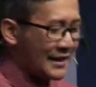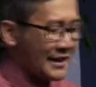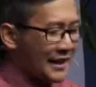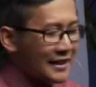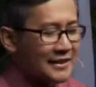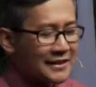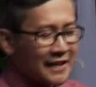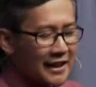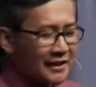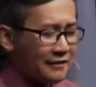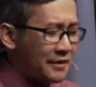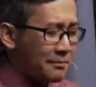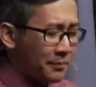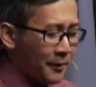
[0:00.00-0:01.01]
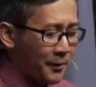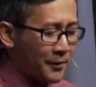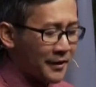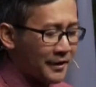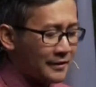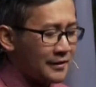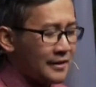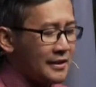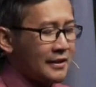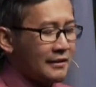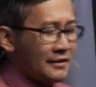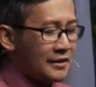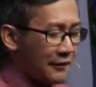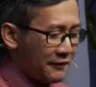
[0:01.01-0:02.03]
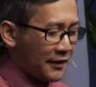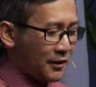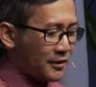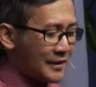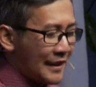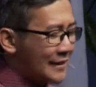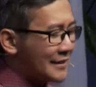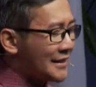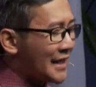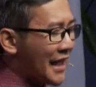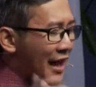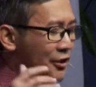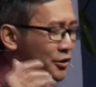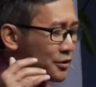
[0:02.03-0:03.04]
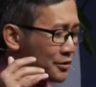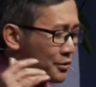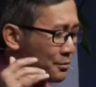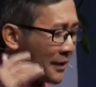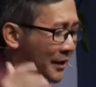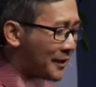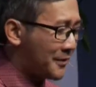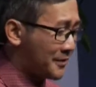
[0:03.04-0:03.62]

Instead of deploring difficulties, they are, to be,